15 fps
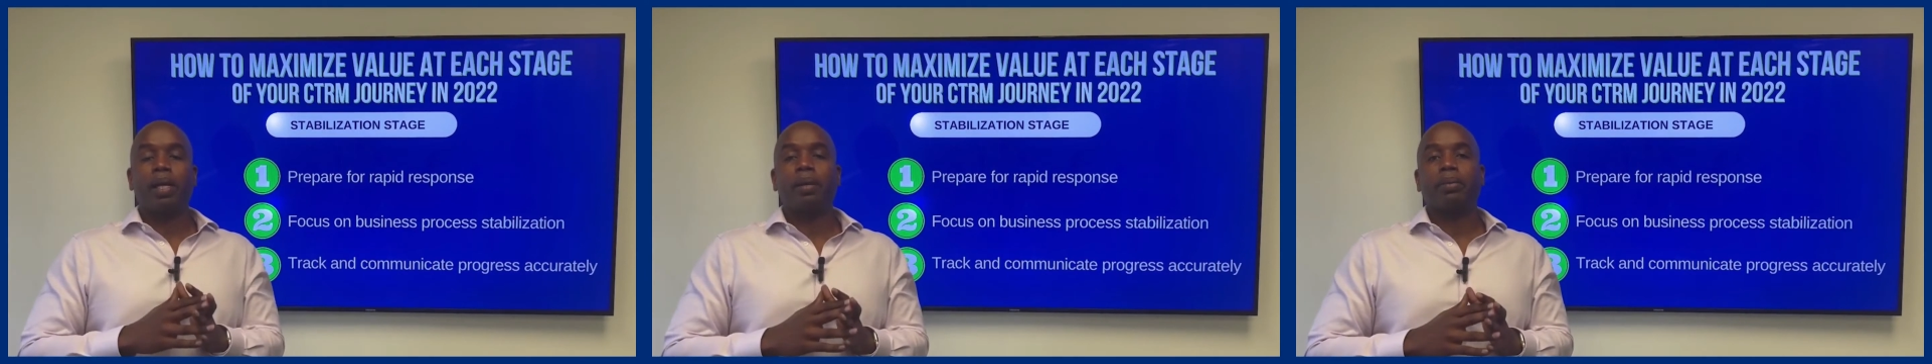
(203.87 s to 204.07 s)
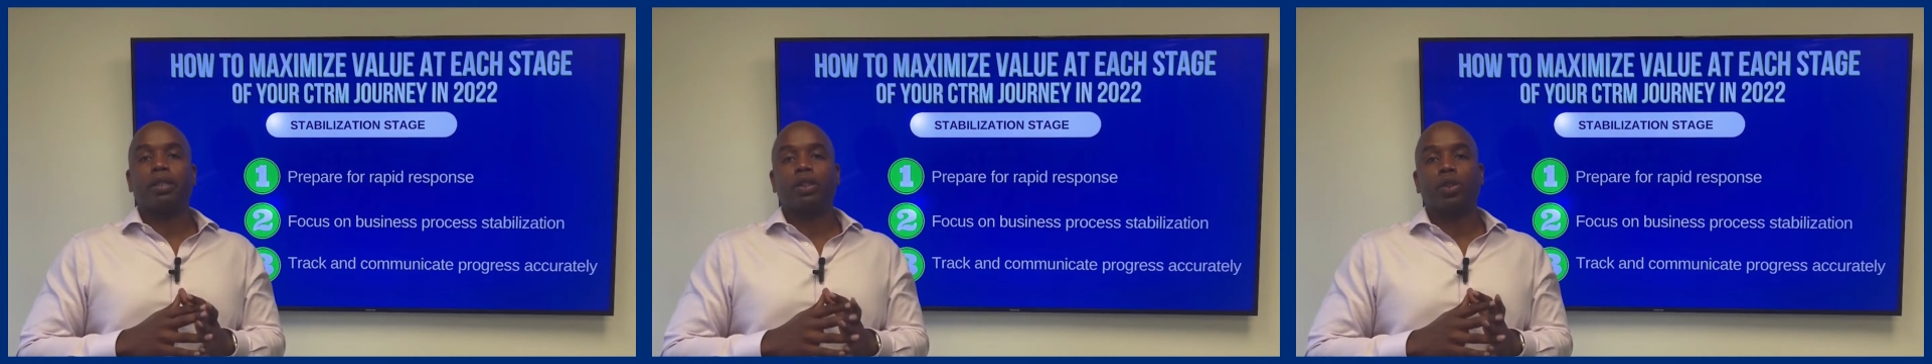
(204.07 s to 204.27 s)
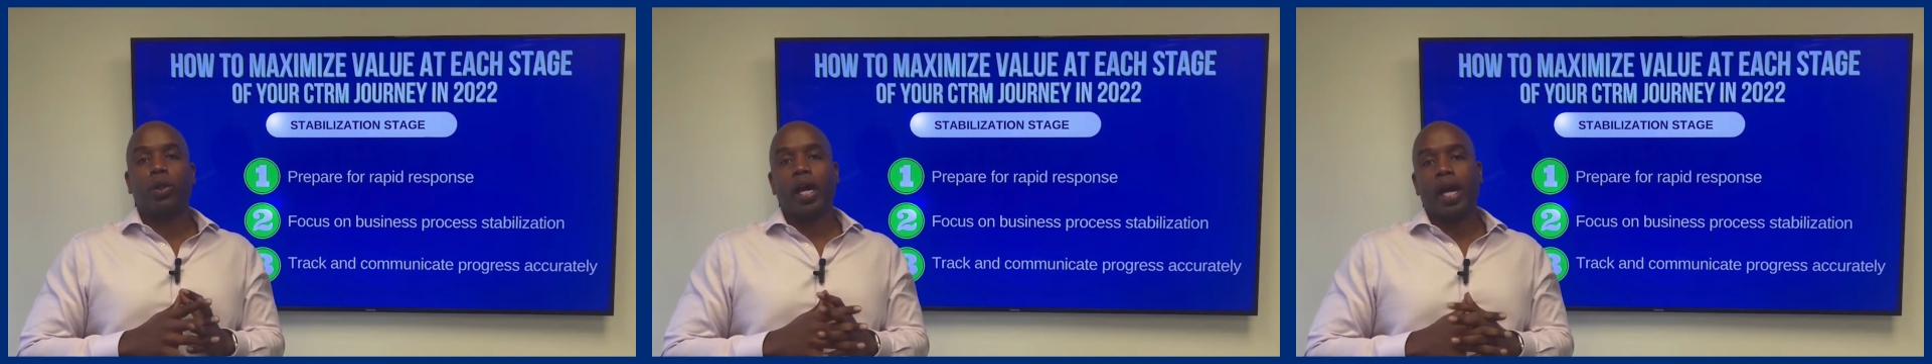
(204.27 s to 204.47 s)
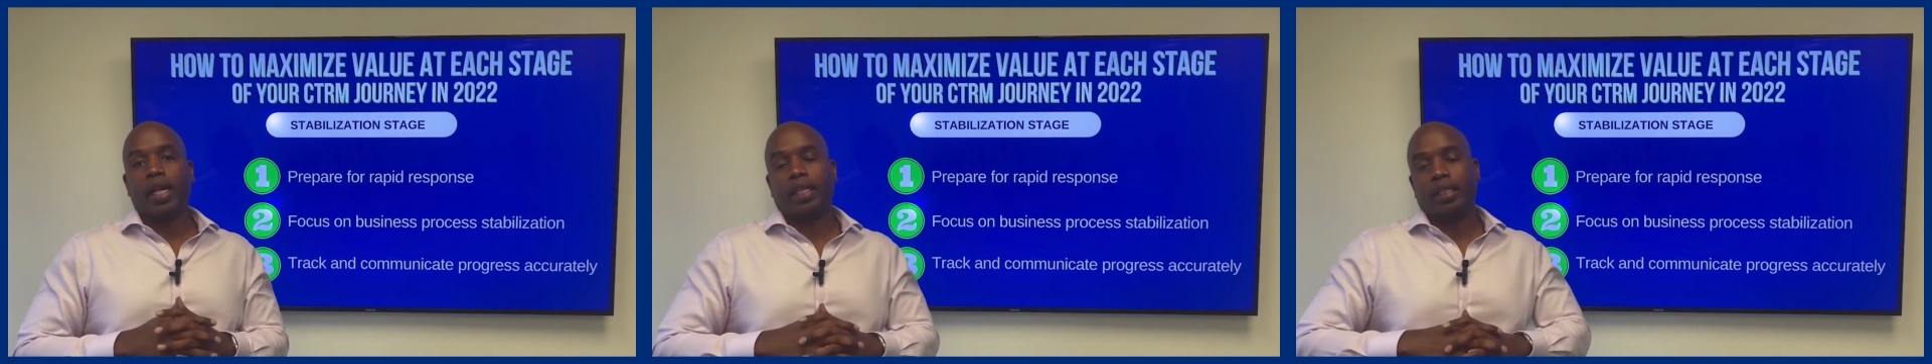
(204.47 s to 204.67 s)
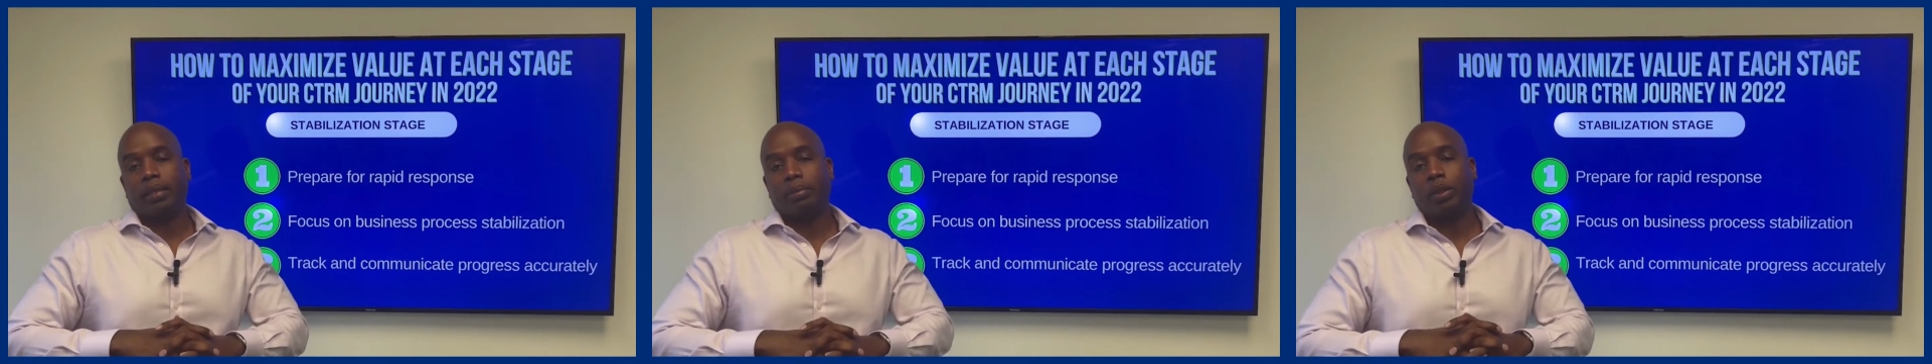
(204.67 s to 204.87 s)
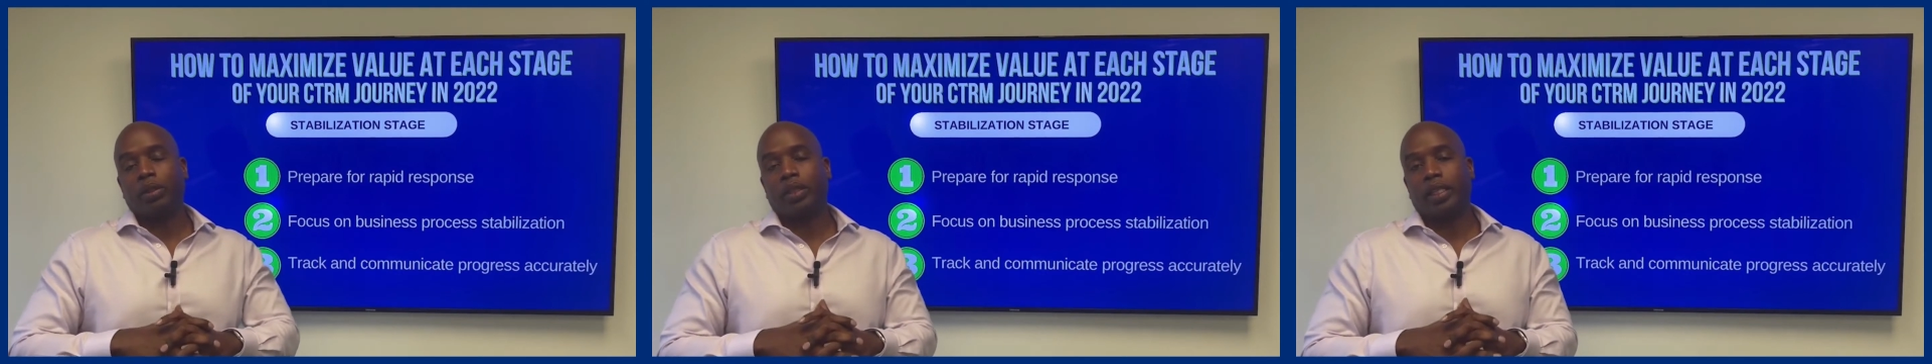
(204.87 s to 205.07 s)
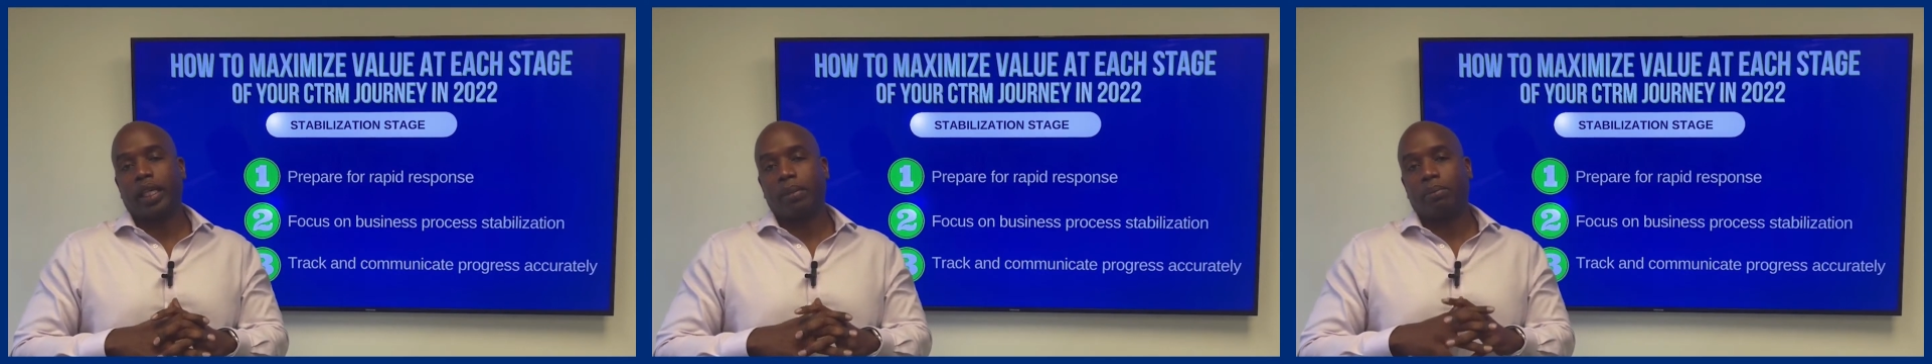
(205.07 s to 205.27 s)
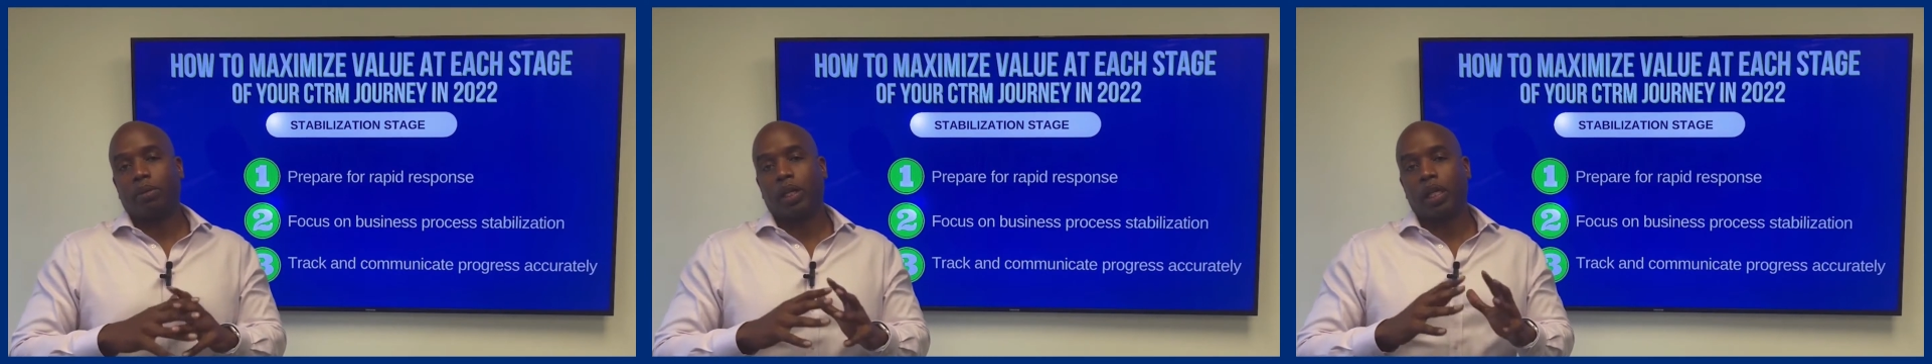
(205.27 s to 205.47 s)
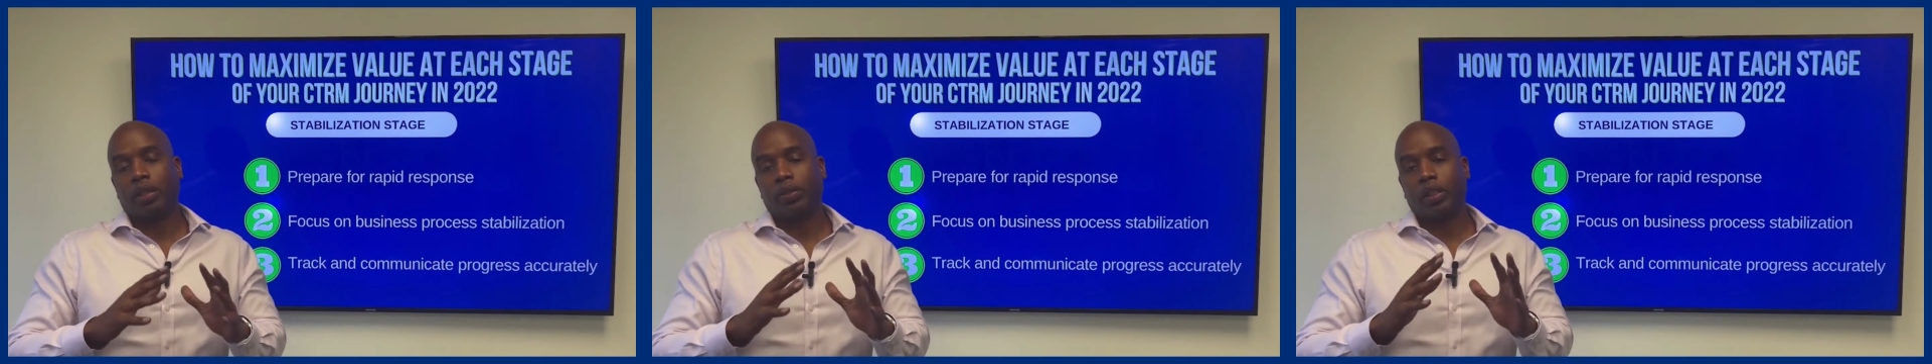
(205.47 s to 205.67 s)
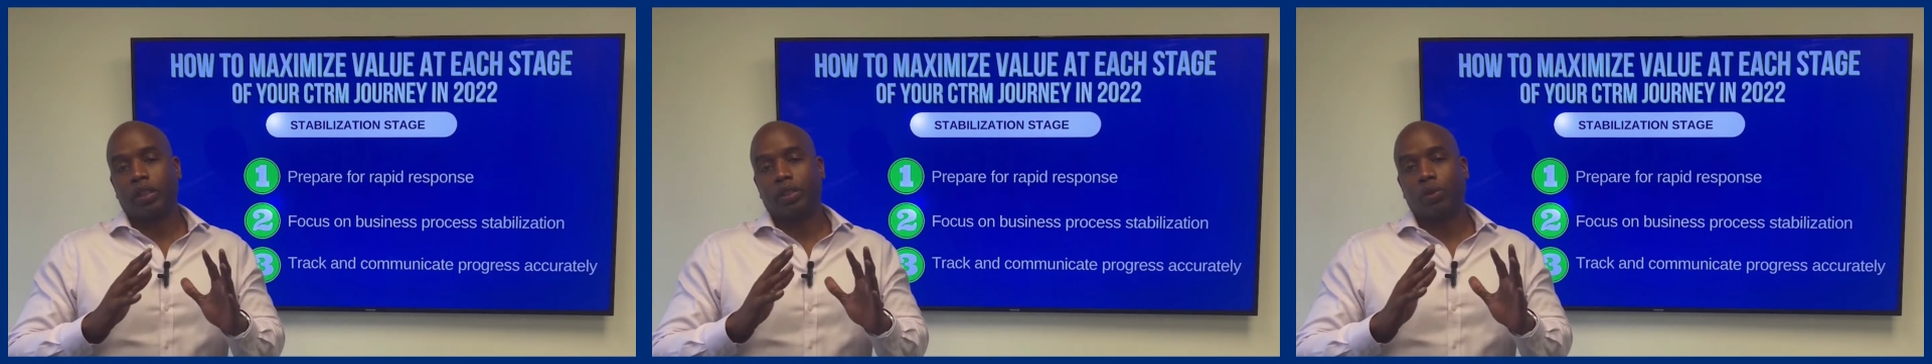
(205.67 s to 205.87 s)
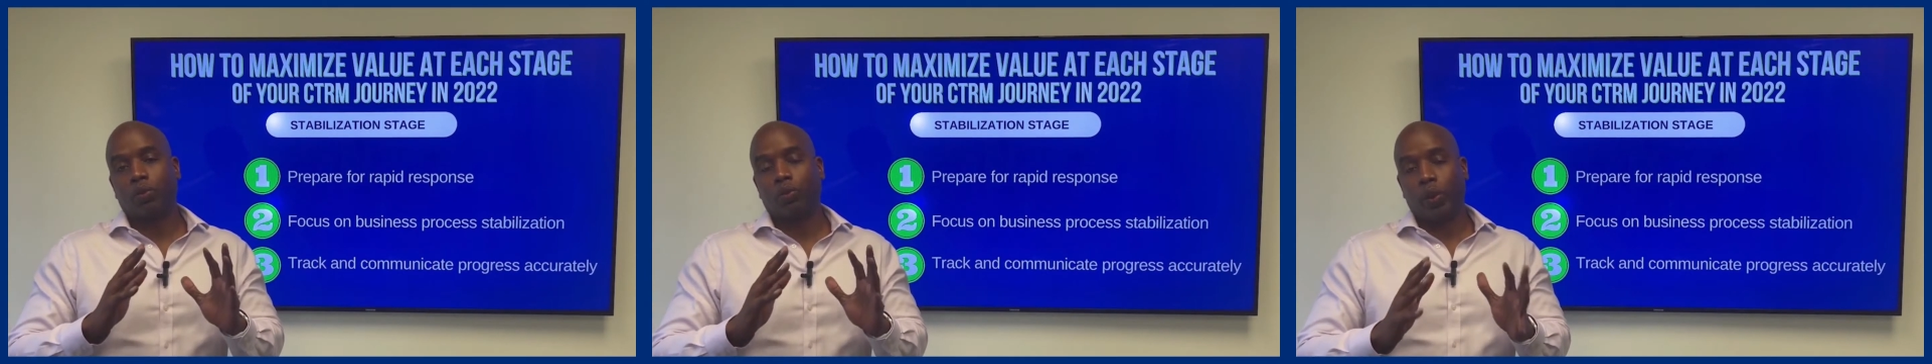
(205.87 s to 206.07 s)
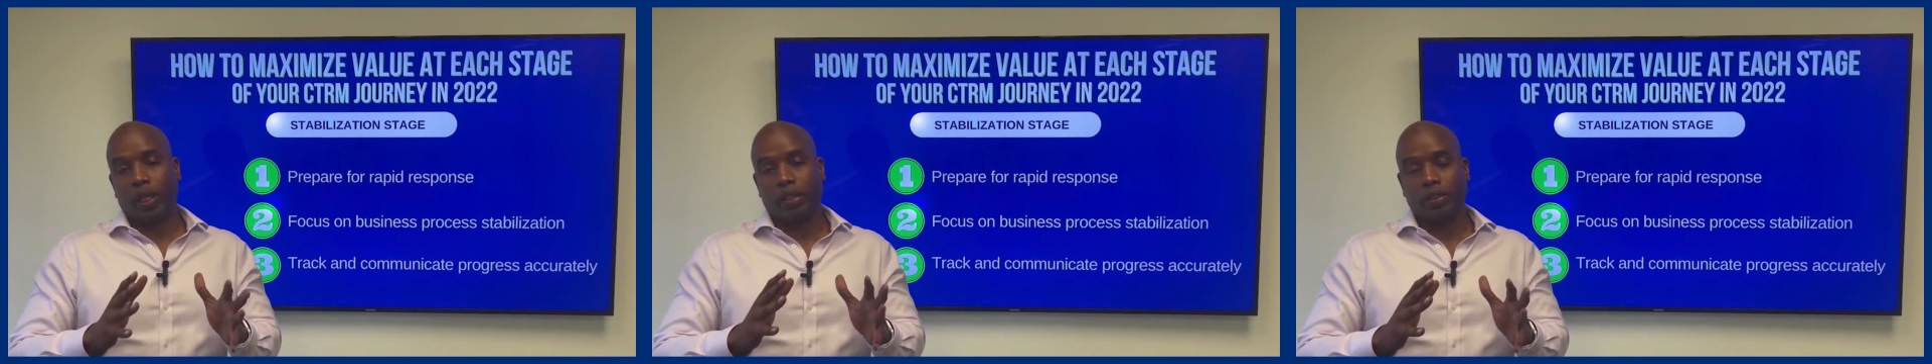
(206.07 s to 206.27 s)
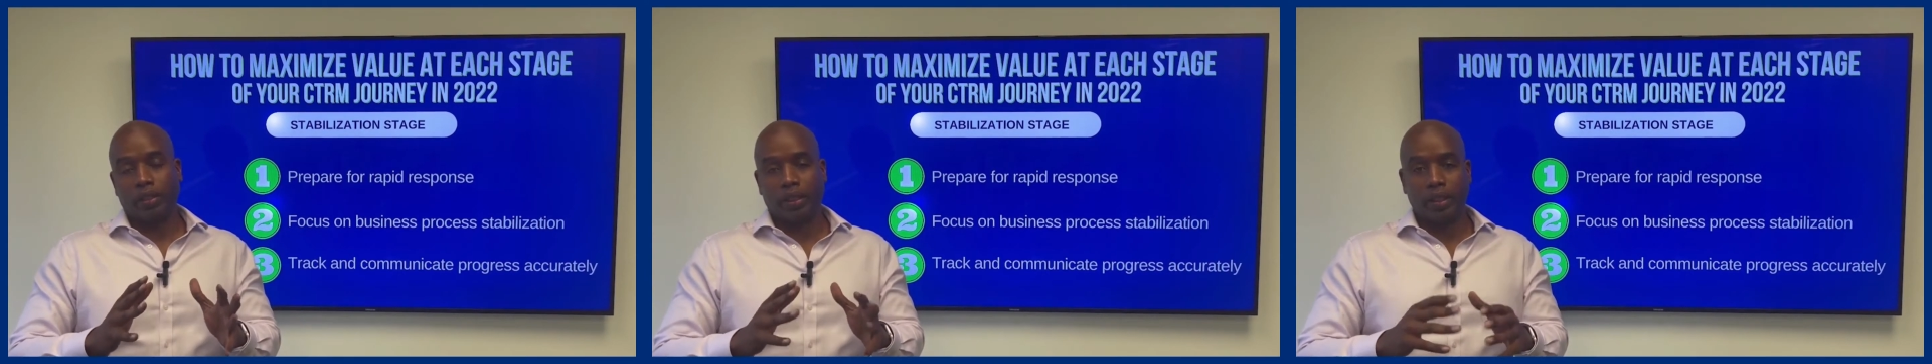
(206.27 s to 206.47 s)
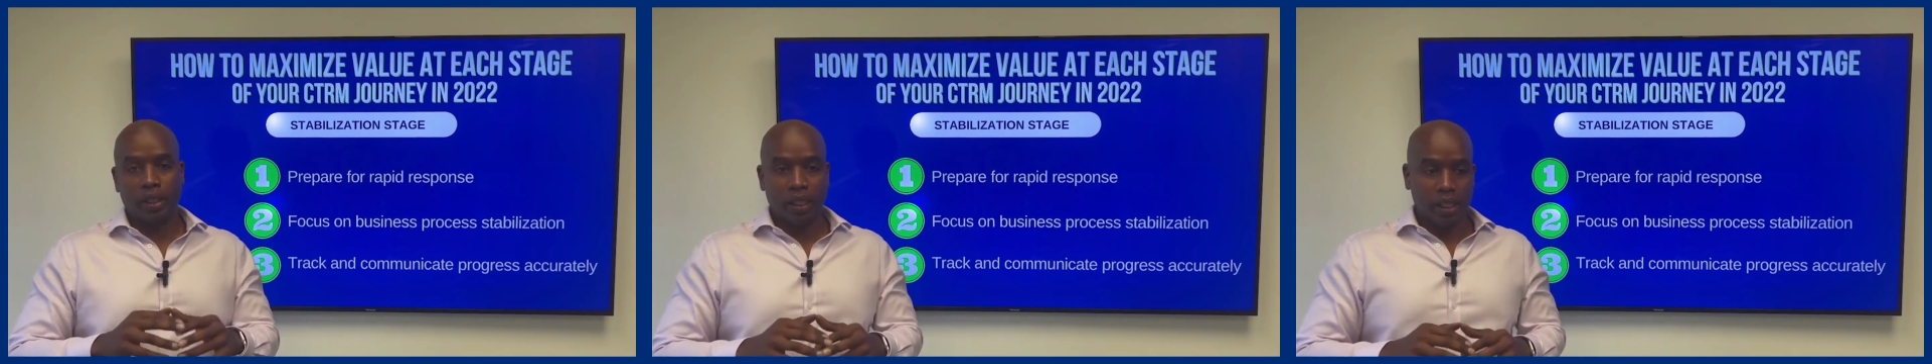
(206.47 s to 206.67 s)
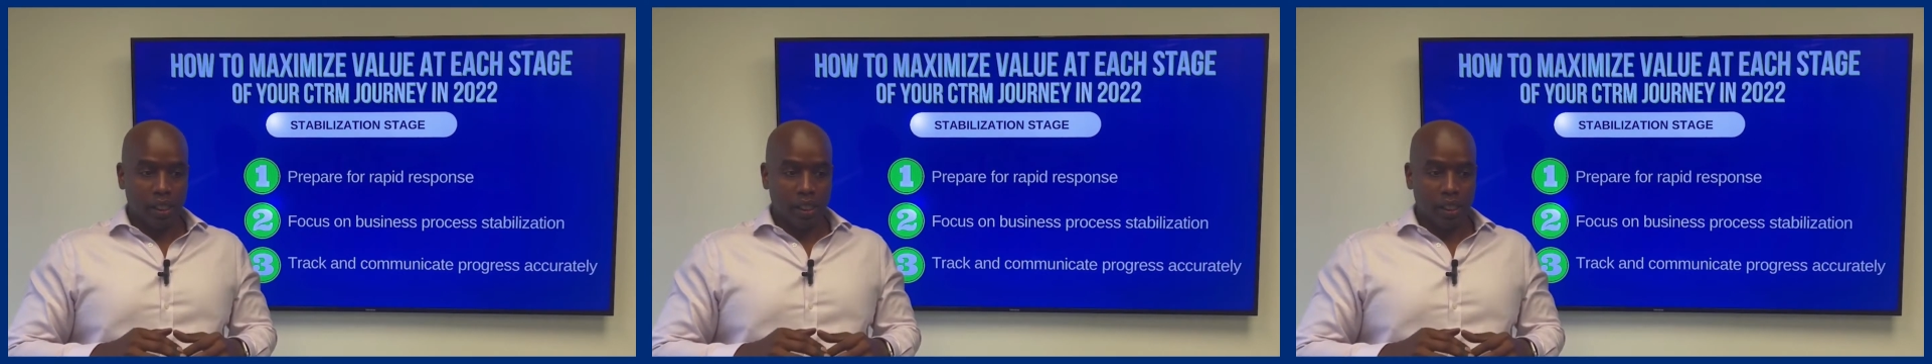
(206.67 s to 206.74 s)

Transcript: able to track and communicate progress regularly.